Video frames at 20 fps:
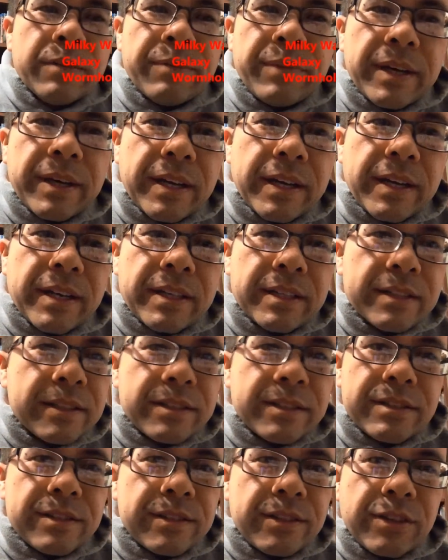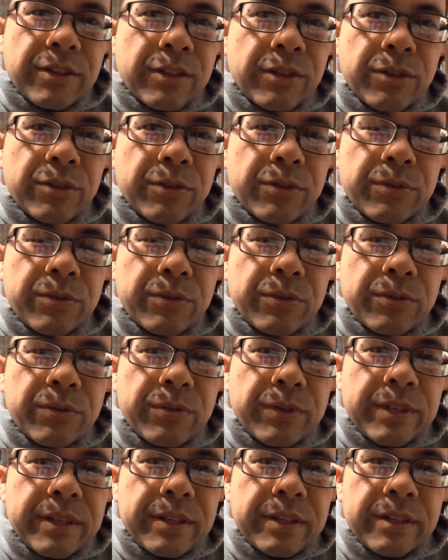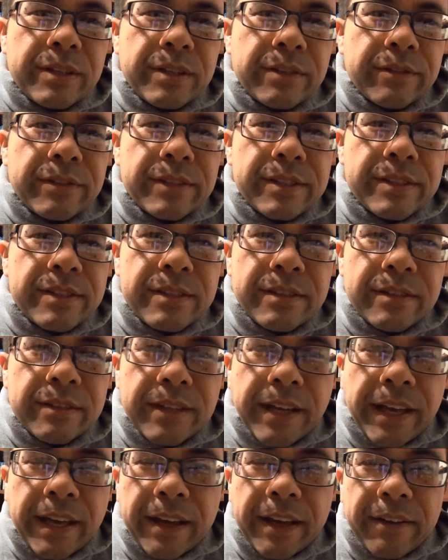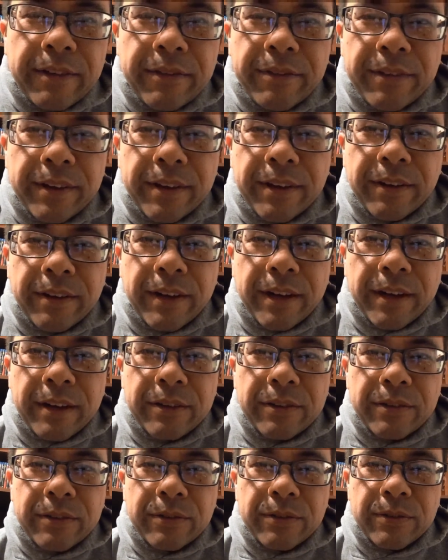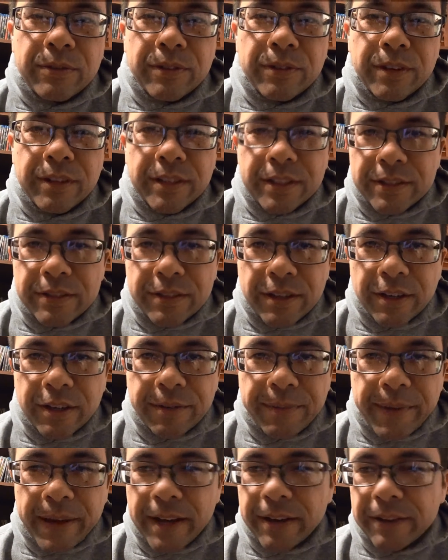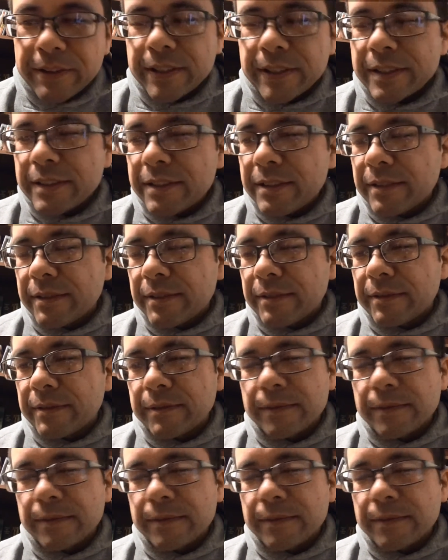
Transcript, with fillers: because you know we we still can't figure out where all this dark matter is.